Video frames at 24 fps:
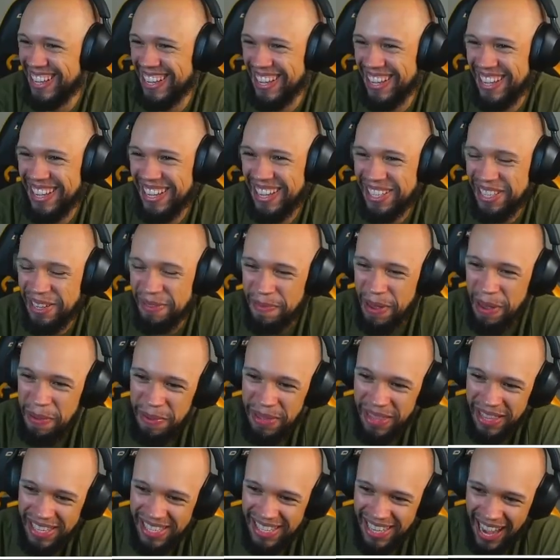So maybe
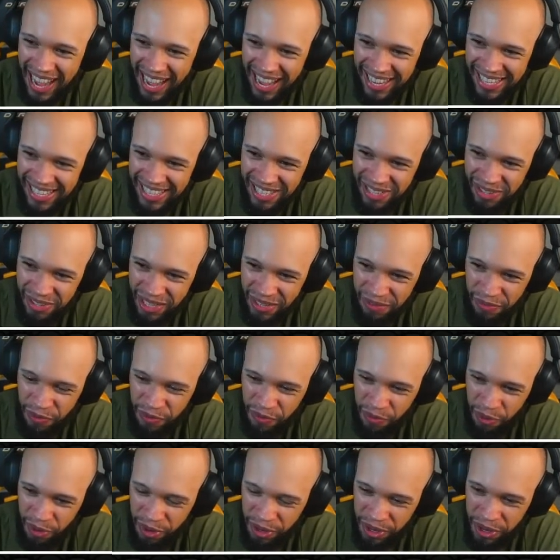this guy is the new level
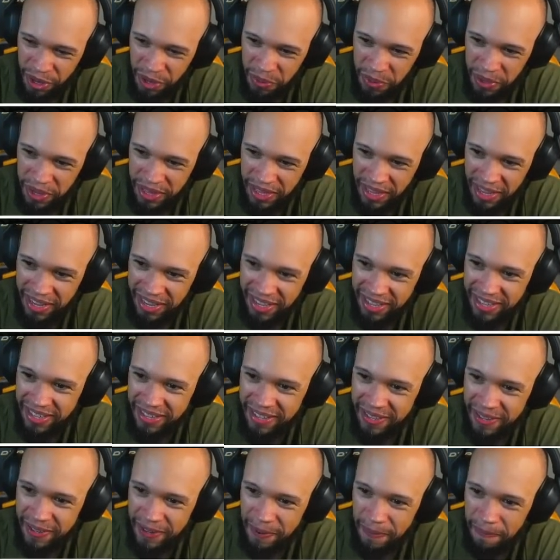4 to go with, eh?
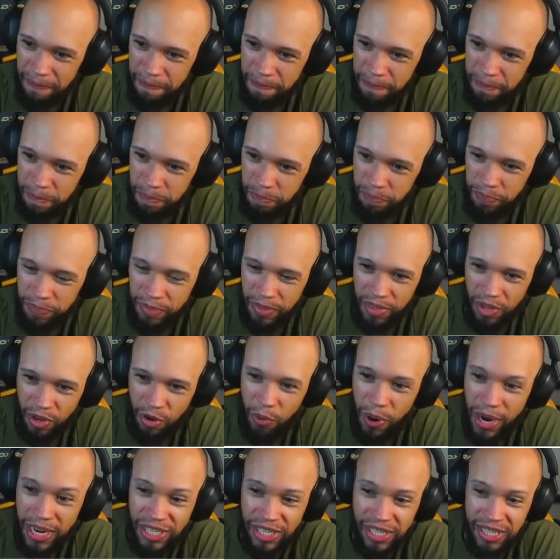The
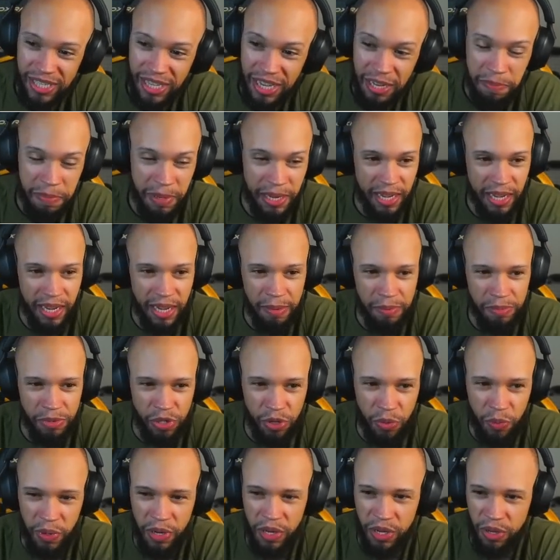question then becomes, do
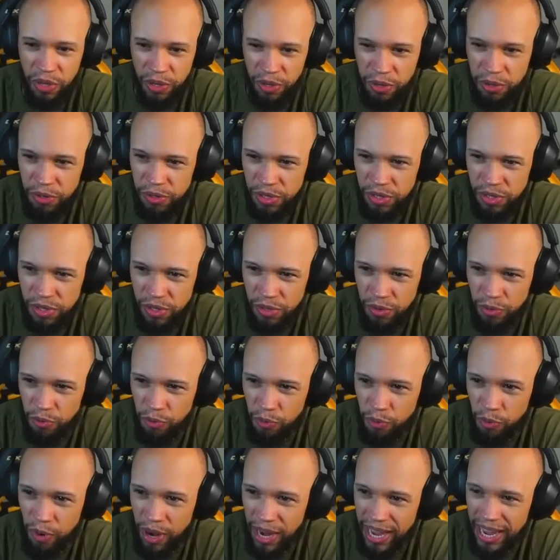we use the
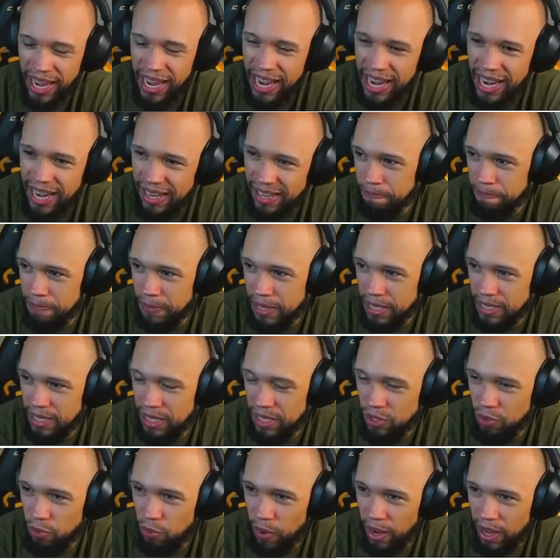raid
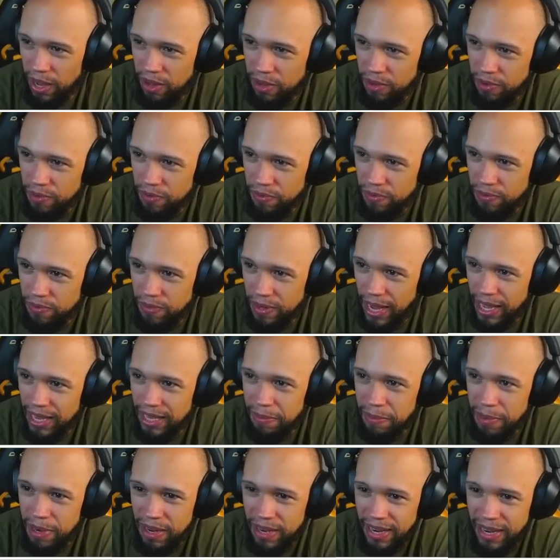BT12
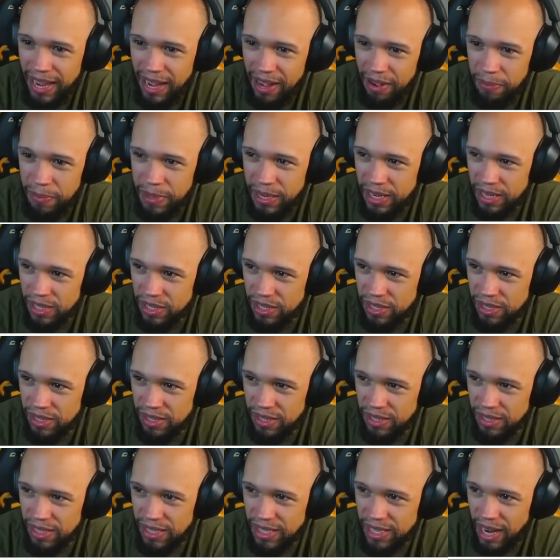Gallantmon now? Because
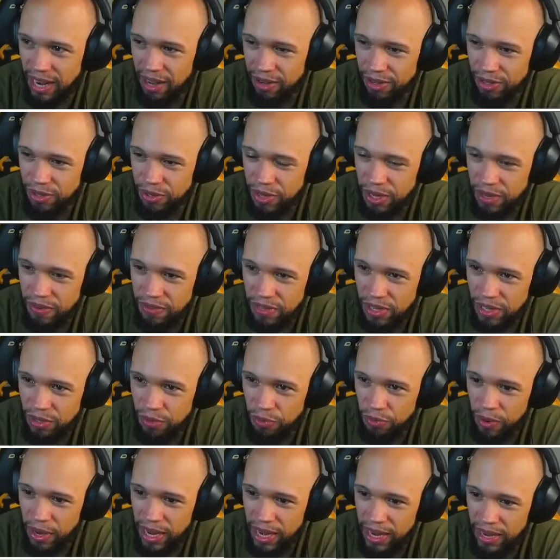this guy also gives us
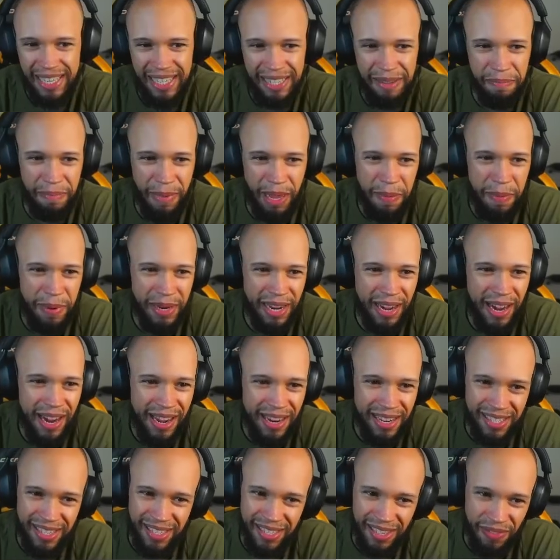raid? Maybe not,
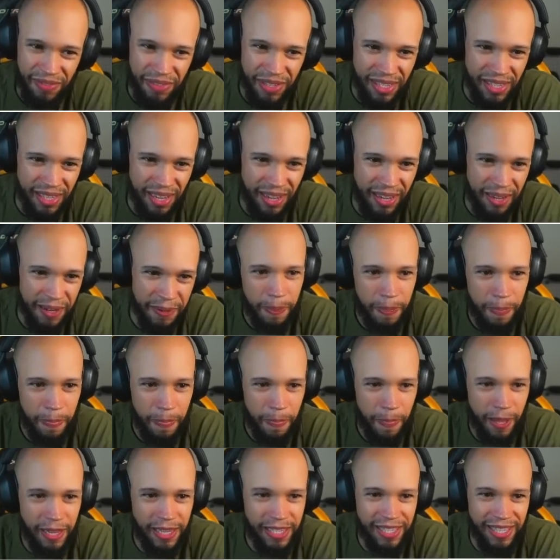it's tough to say.
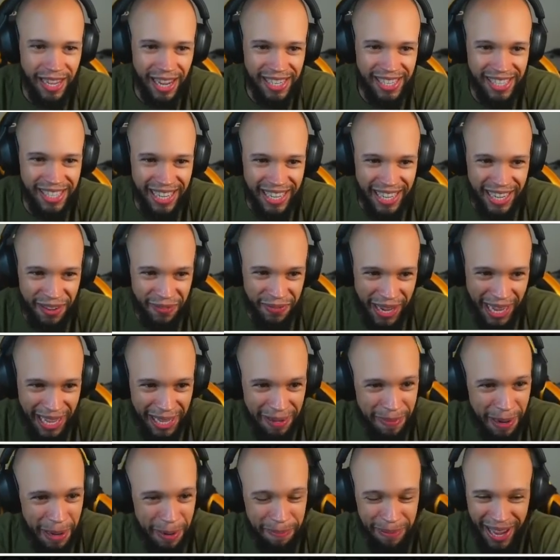It's nice that they give
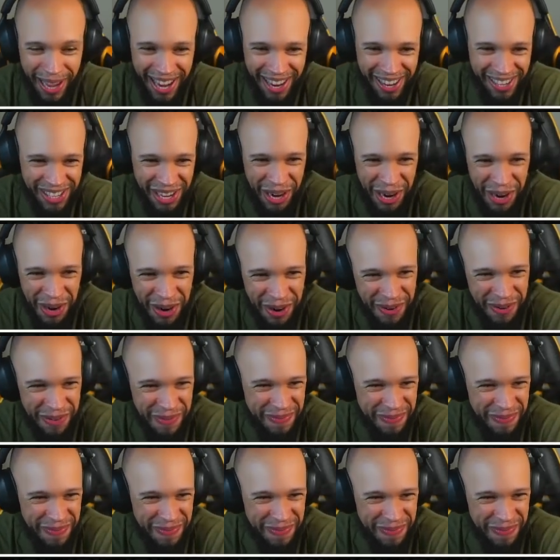Gallantmon players hope.